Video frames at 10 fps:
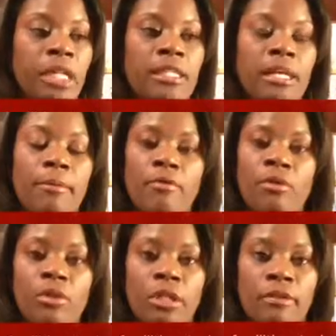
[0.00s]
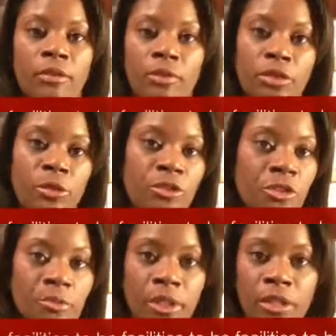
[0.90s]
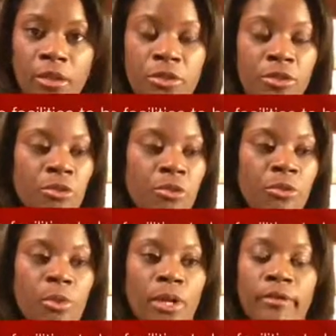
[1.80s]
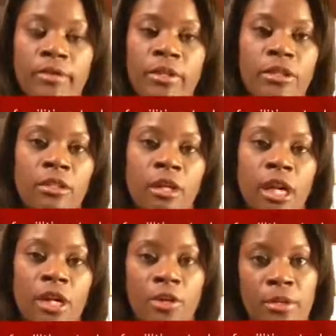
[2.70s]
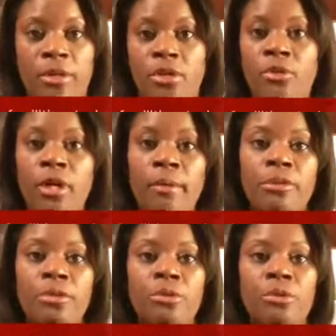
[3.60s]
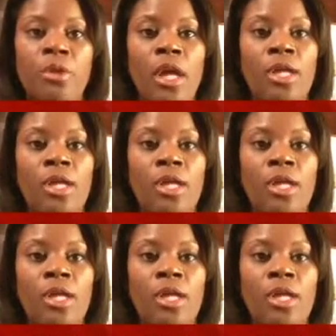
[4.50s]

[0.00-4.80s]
Some of them will even reduce your bill to whatever agreement you come to.